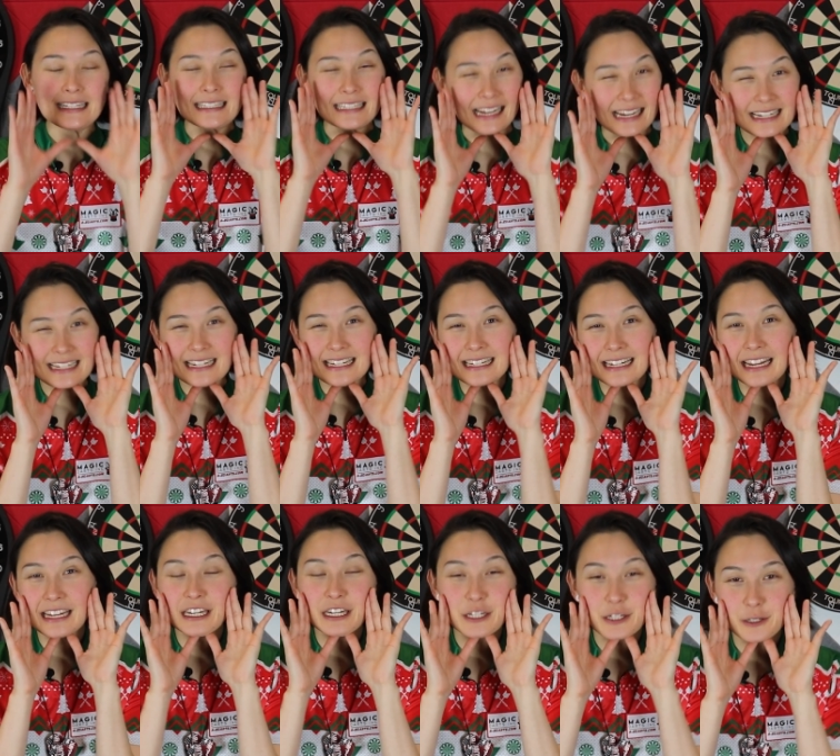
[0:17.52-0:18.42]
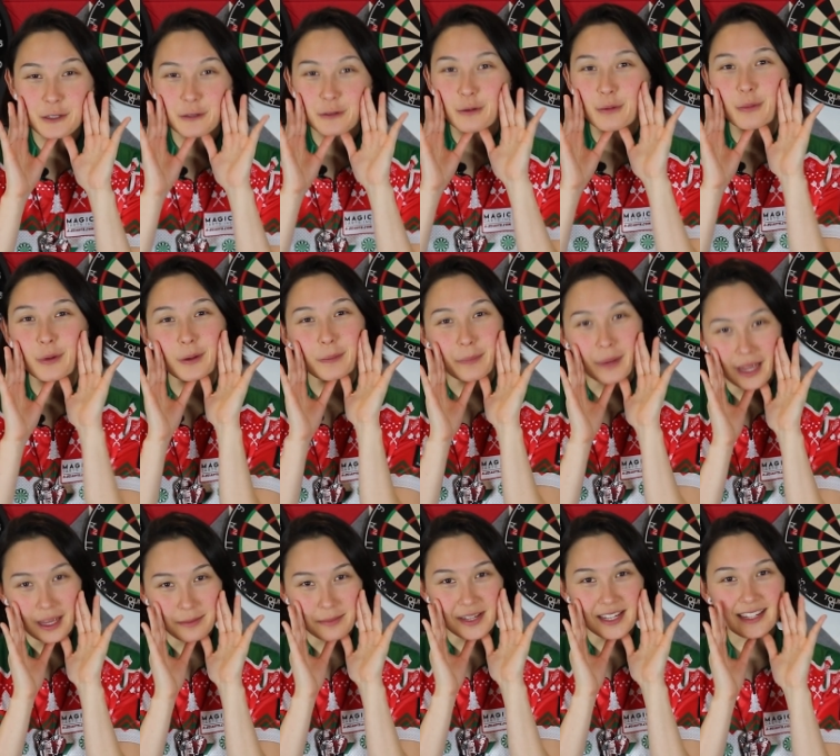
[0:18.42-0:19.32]
1992, we're
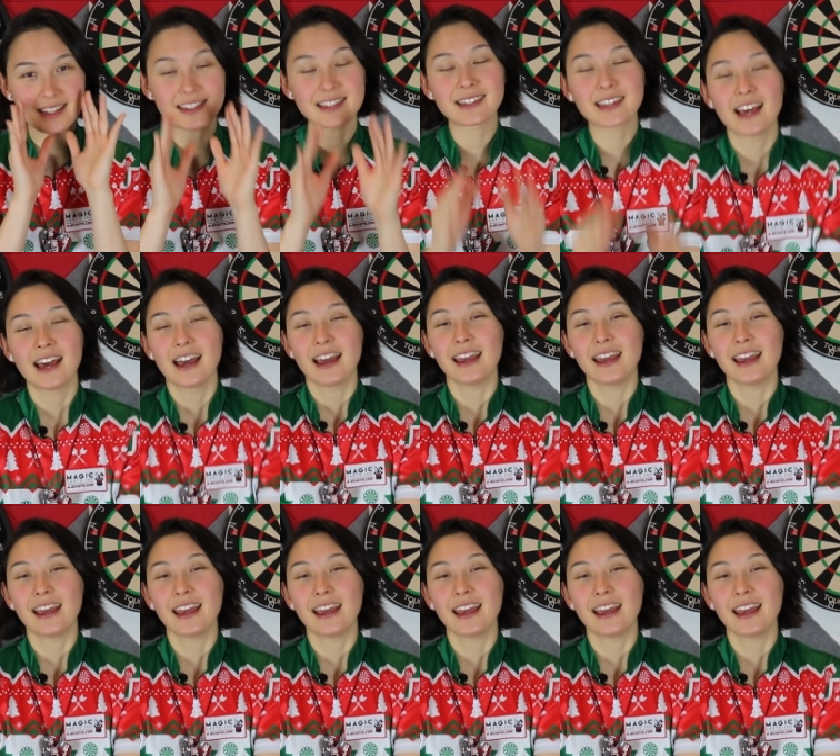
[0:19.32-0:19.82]
babies,